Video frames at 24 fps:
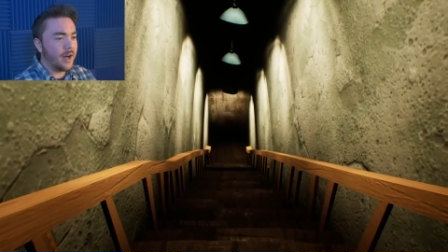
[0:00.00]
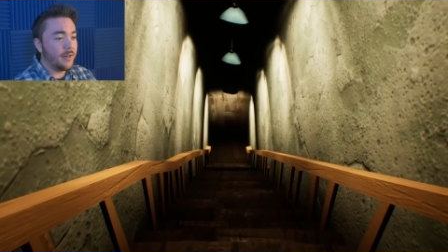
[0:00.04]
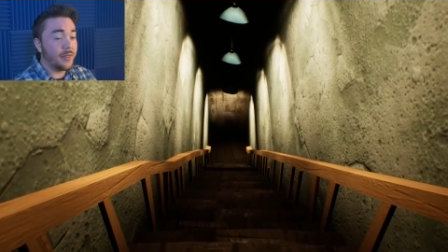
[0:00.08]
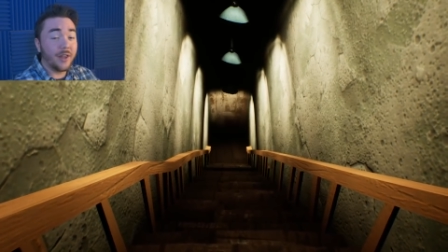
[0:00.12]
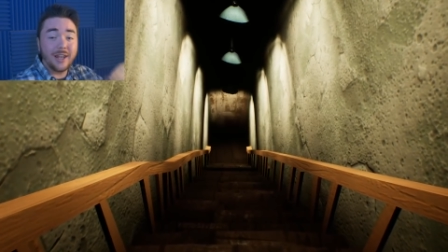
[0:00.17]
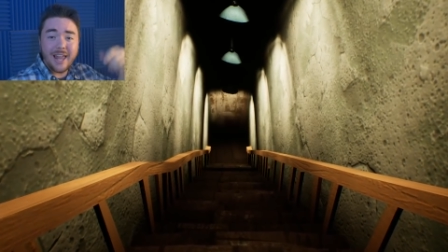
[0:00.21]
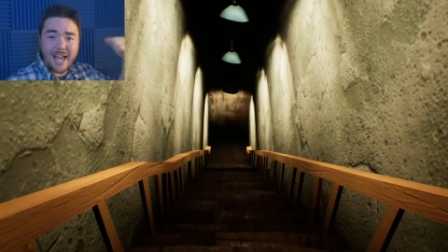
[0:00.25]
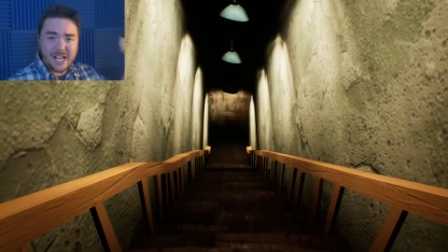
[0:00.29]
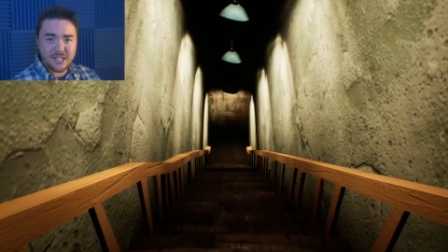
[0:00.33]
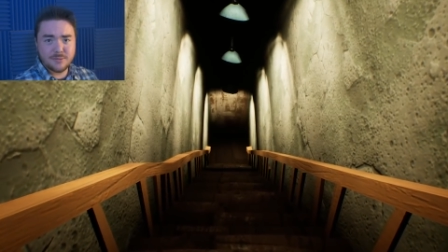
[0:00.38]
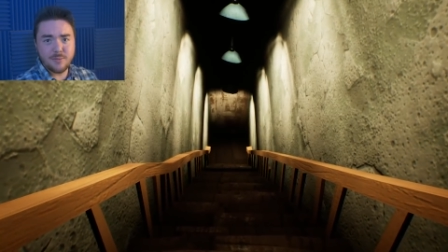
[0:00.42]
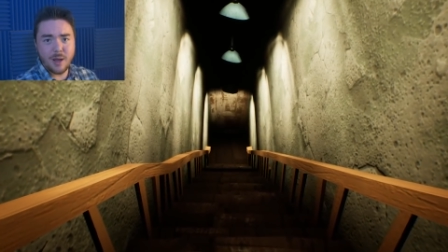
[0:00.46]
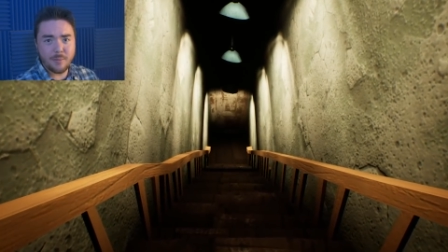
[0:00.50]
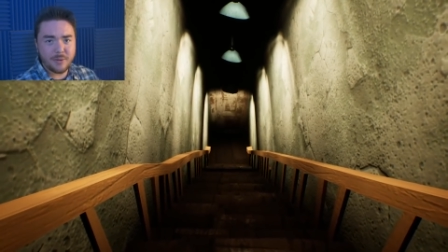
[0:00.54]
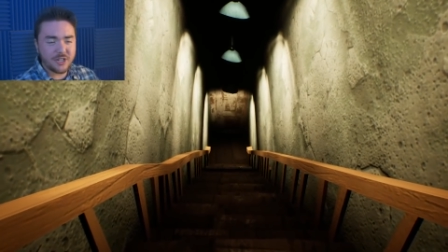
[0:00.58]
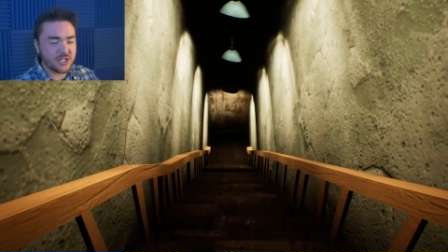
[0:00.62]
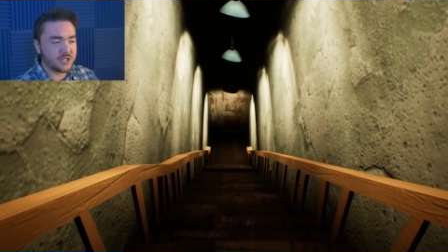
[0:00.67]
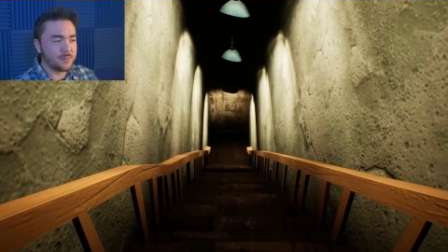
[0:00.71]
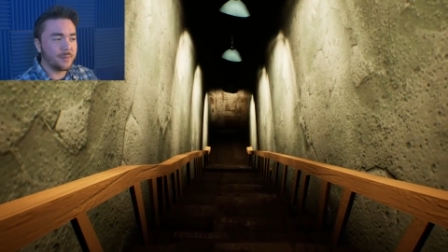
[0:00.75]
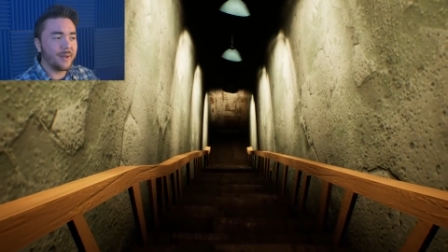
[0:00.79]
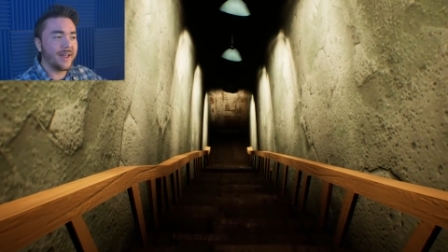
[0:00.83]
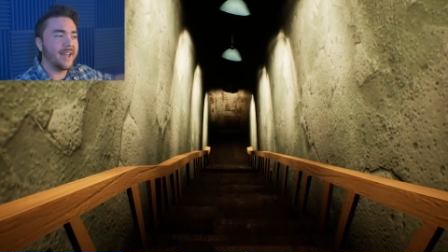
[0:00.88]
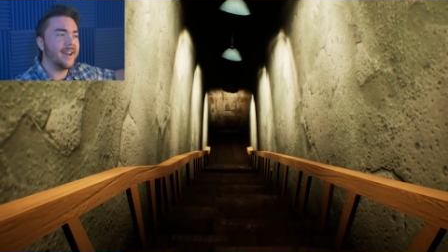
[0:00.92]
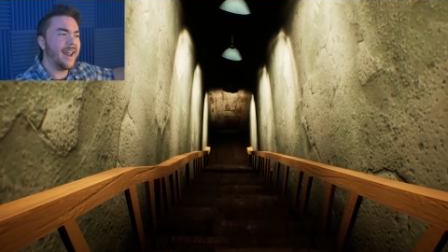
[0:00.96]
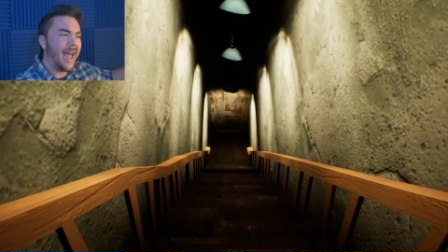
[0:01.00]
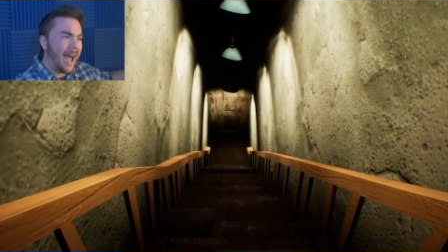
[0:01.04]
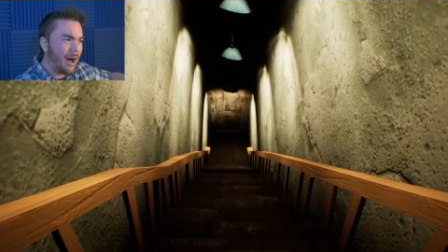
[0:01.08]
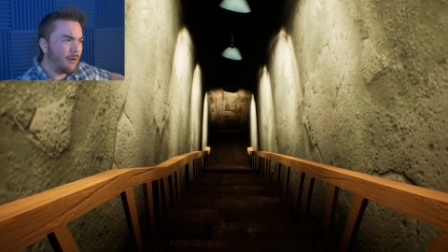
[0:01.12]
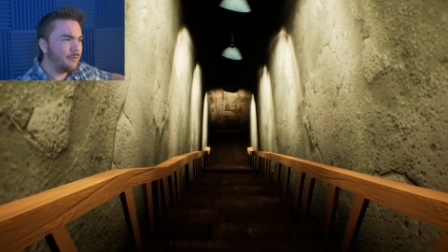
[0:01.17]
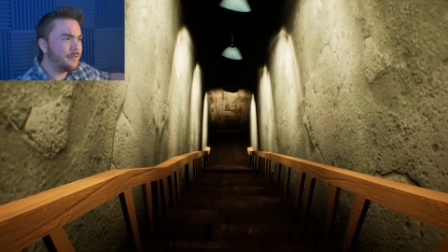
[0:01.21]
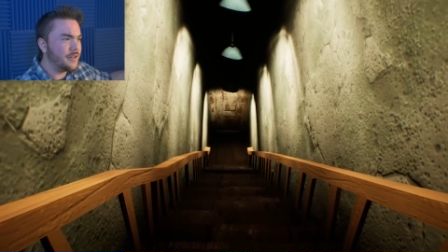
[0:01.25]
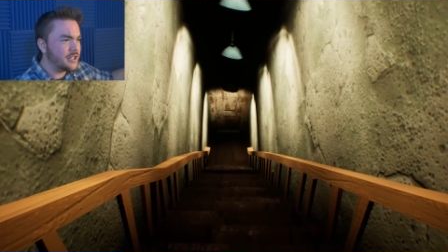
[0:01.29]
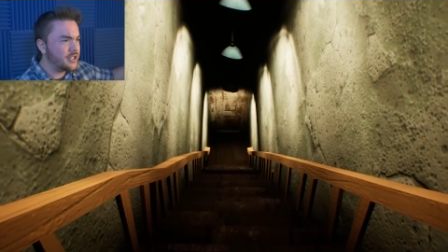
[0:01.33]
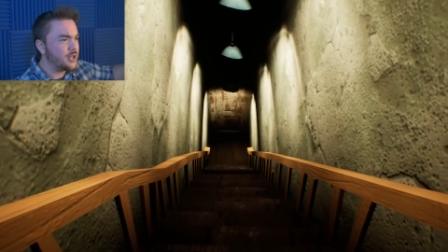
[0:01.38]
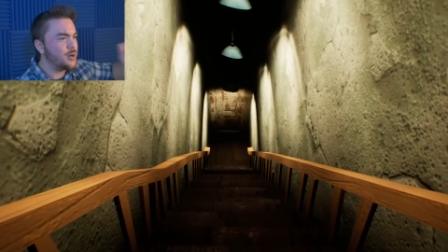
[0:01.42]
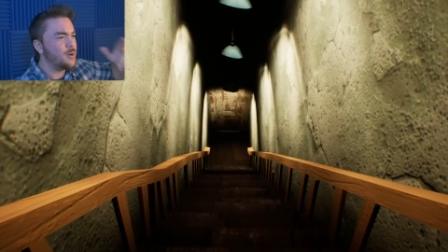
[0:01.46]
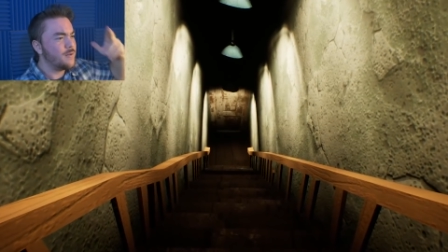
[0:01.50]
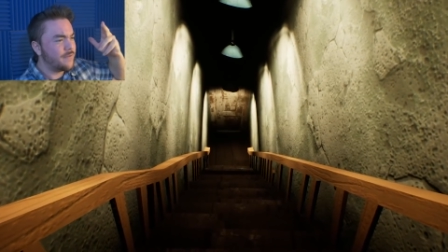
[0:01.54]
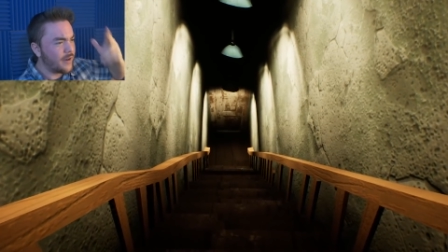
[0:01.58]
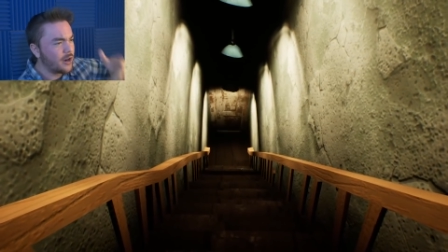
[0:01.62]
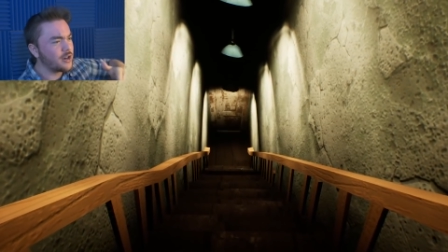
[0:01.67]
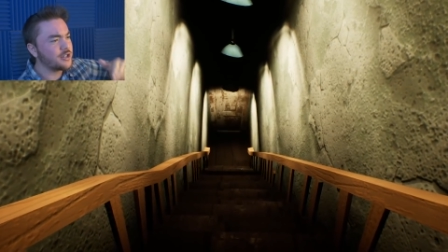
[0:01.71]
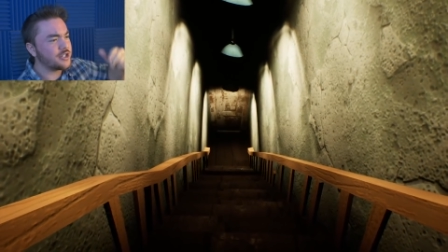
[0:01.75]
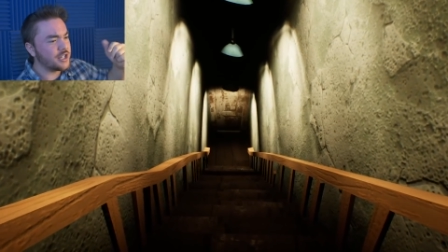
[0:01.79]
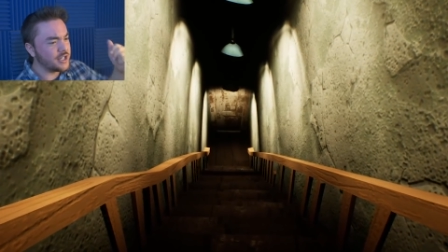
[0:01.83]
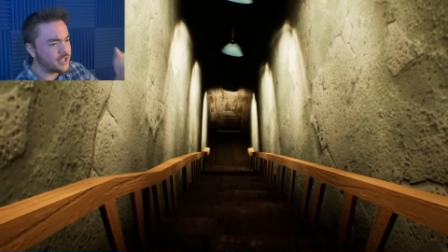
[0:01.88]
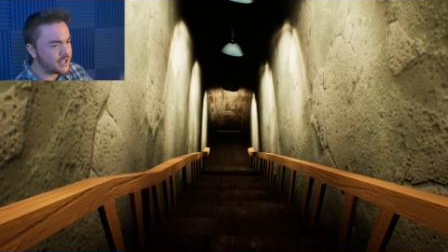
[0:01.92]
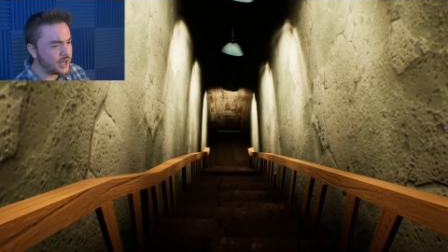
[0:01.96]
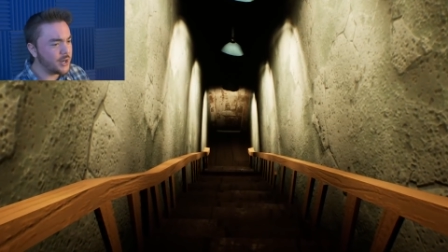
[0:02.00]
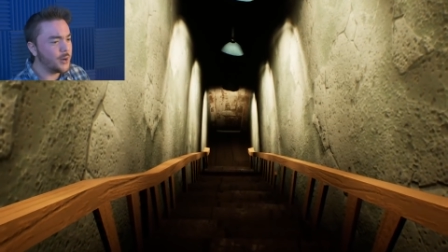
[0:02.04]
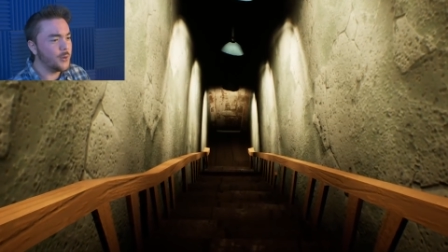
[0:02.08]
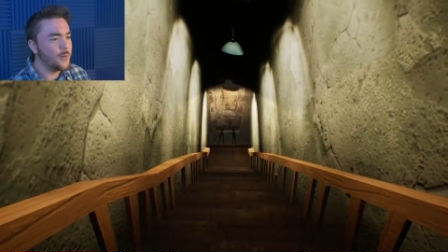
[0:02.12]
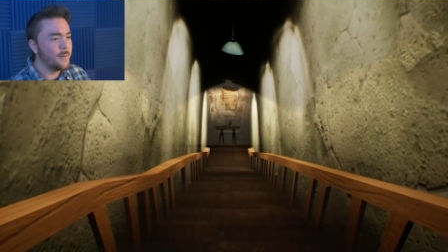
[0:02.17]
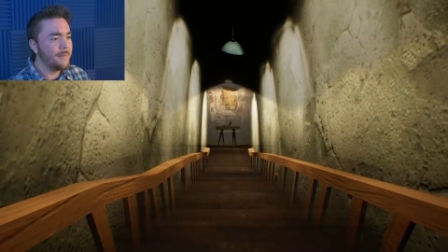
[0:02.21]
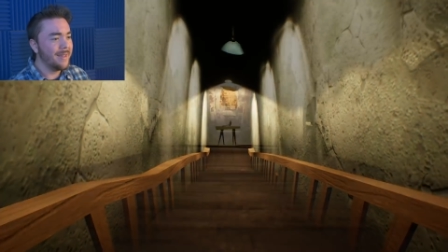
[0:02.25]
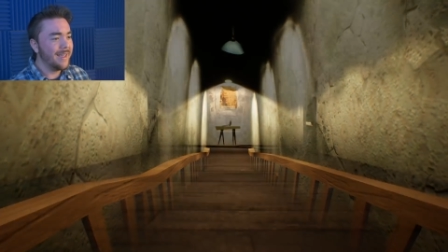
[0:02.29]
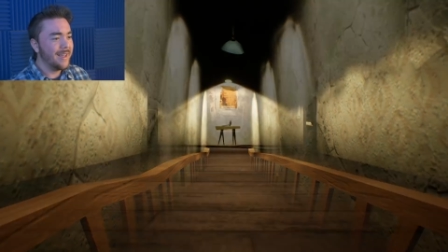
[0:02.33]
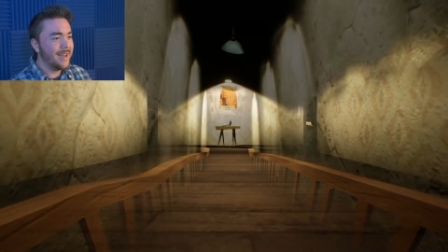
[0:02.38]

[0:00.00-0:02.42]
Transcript: the last mod we just played, Alpha 2 version 2.